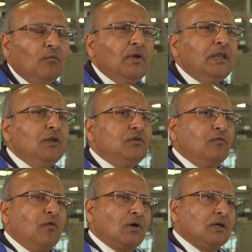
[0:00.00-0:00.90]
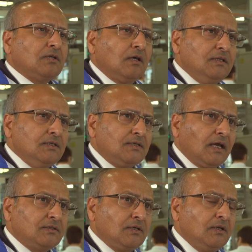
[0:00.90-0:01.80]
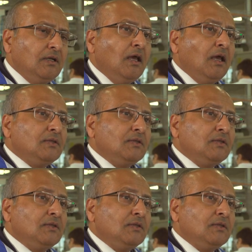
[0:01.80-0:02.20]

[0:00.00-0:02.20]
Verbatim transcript: We need to focus on this sector.